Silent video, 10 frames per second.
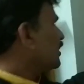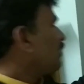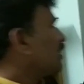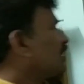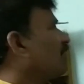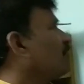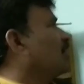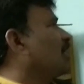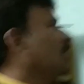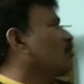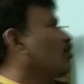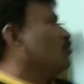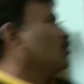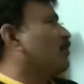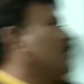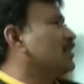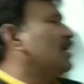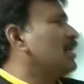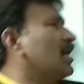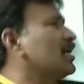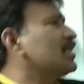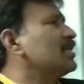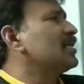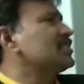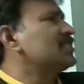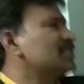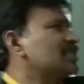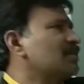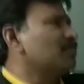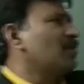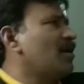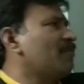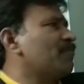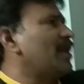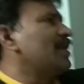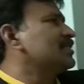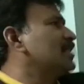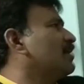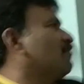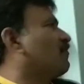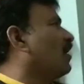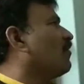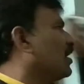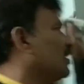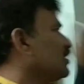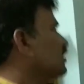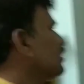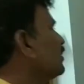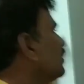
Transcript: respect of electrohomeopathy and alternate system of plants and flowers